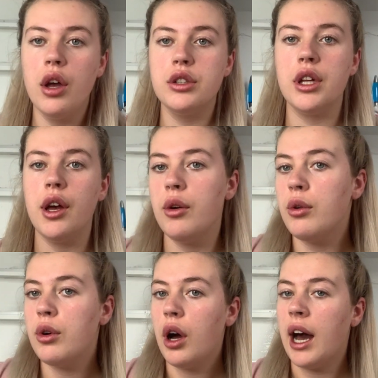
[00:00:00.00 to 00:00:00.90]

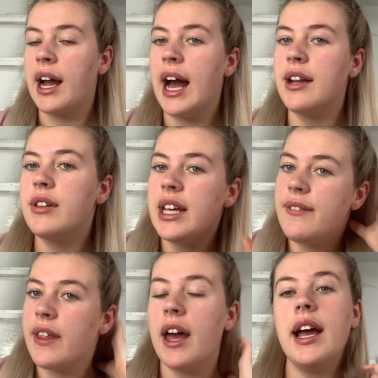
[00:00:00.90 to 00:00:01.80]
So I kind of
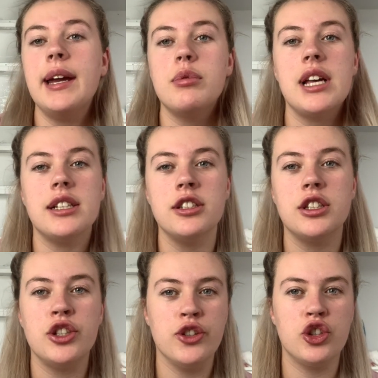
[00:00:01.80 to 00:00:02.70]
leave the heat protectant
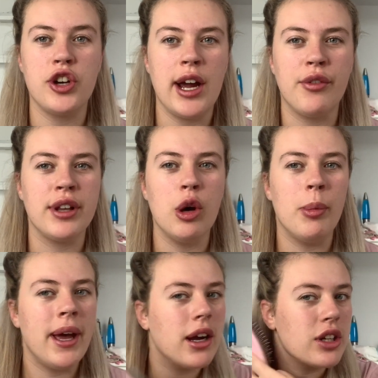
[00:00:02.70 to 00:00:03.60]
to just dry off a little
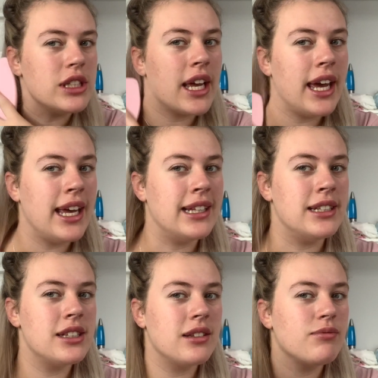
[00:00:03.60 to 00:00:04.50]
bit because it
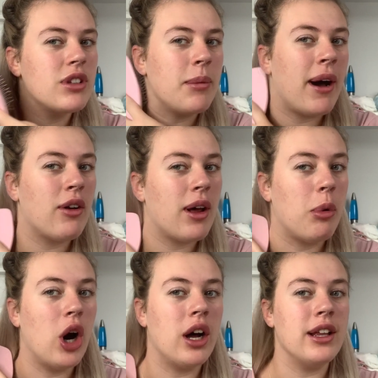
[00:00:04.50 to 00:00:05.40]
is, the amount I
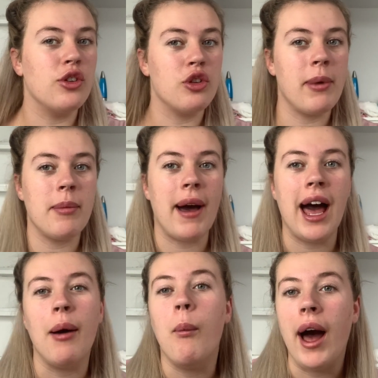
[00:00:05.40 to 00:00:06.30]
put on it does make my
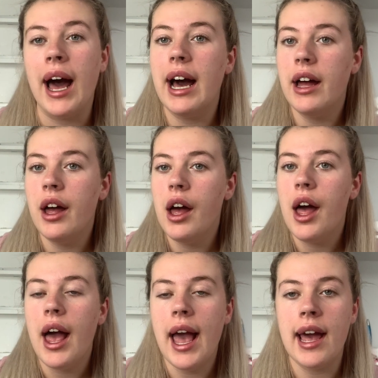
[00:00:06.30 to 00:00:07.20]
hair wet.
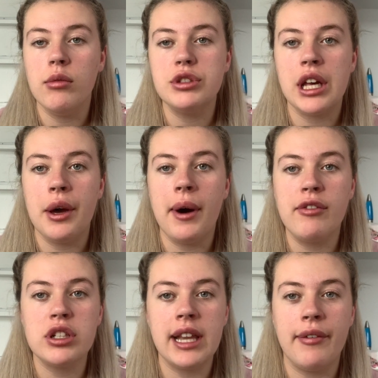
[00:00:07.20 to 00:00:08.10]
So I've
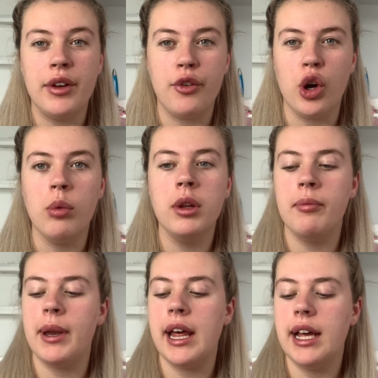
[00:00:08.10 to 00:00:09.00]
just left it for a couple of
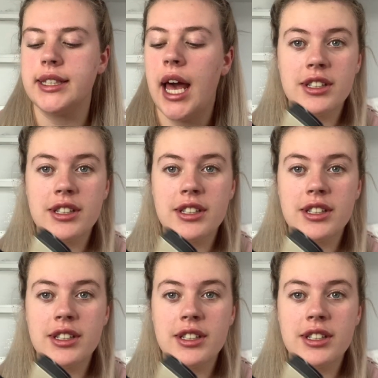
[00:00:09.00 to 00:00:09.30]
minutes.